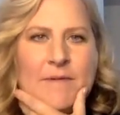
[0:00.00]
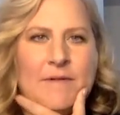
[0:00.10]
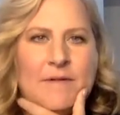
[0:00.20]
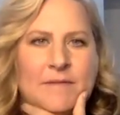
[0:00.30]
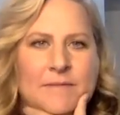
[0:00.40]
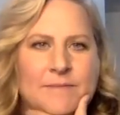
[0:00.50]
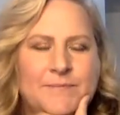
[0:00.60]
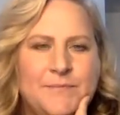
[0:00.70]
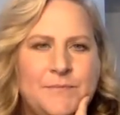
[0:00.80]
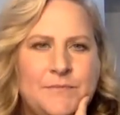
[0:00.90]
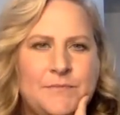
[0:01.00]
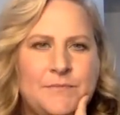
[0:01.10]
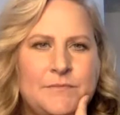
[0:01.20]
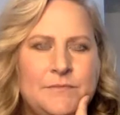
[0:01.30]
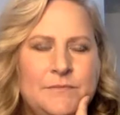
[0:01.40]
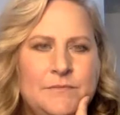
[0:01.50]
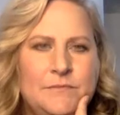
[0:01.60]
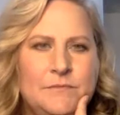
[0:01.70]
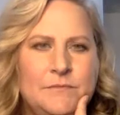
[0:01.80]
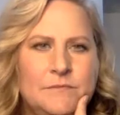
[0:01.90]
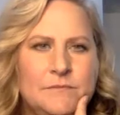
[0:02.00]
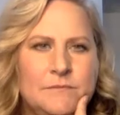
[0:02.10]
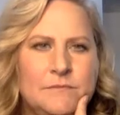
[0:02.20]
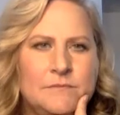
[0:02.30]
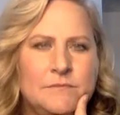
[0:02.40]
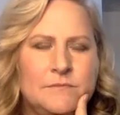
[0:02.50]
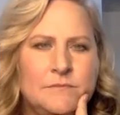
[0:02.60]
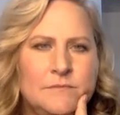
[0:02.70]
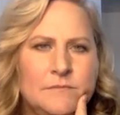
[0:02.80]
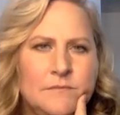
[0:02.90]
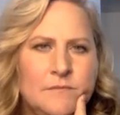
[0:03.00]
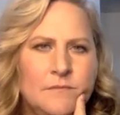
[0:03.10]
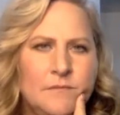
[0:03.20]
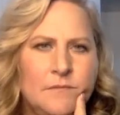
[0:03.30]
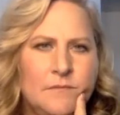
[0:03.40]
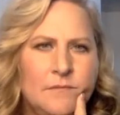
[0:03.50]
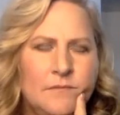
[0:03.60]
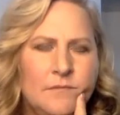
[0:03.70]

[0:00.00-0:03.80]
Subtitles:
(silent)